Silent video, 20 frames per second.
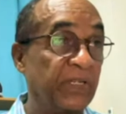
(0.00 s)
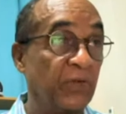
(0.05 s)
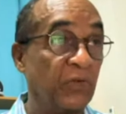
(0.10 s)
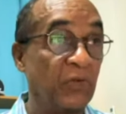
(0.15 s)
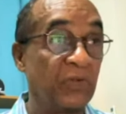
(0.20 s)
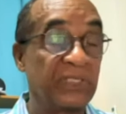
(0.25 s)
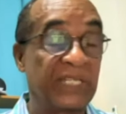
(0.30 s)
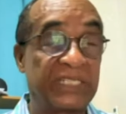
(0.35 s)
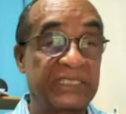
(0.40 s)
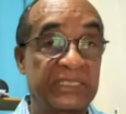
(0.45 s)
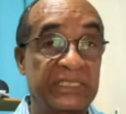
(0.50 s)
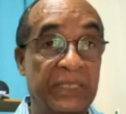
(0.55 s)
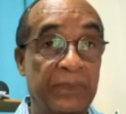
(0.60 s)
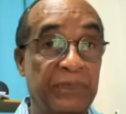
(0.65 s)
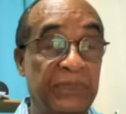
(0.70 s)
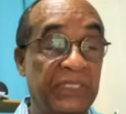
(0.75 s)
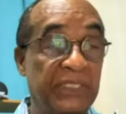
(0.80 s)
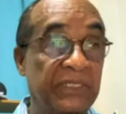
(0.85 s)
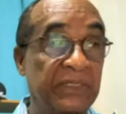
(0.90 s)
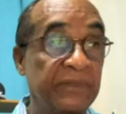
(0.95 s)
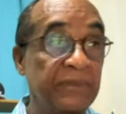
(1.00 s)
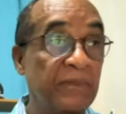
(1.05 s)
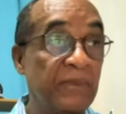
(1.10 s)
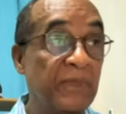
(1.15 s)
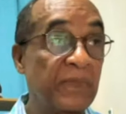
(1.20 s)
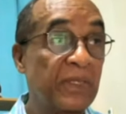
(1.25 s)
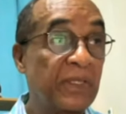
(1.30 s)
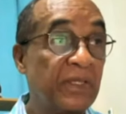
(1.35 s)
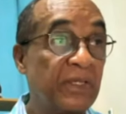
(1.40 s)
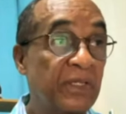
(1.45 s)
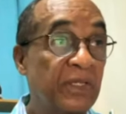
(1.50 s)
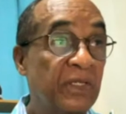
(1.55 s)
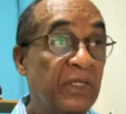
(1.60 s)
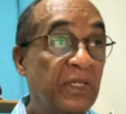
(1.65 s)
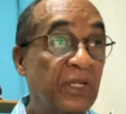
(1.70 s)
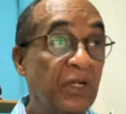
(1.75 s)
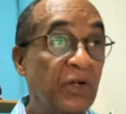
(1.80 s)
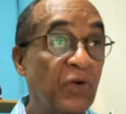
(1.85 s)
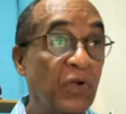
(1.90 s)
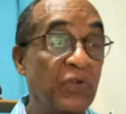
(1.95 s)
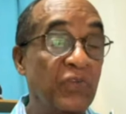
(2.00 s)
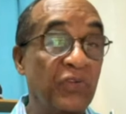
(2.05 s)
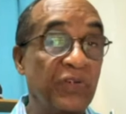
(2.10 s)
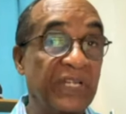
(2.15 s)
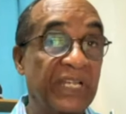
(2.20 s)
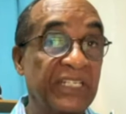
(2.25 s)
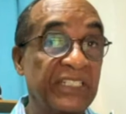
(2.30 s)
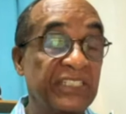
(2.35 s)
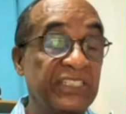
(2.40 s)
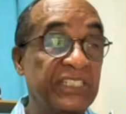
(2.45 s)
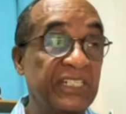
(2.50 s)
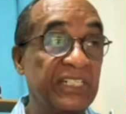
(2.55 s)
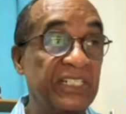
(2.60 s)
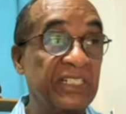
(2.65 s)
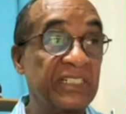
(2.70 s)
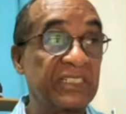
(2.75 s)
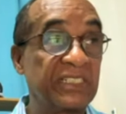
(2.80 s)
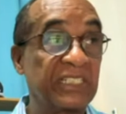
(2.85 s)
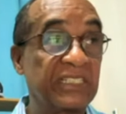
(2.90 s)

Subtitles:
They weren't accepting our credentials.